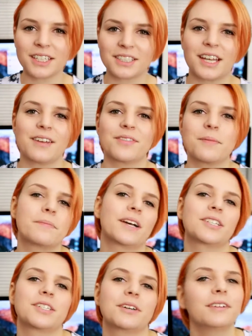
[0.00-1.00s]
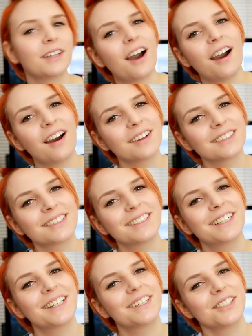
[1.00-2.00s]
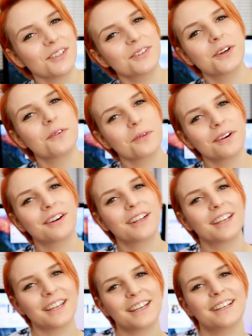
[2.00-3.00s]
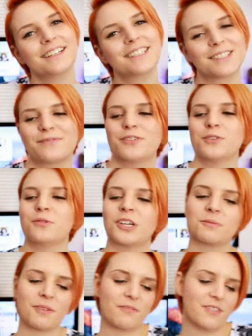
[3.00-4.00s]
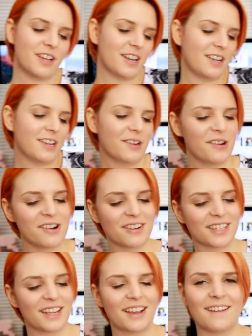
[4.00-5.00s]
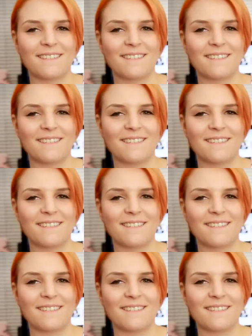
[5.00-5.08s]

I saved the best till last. You know what it is if you watch my videos.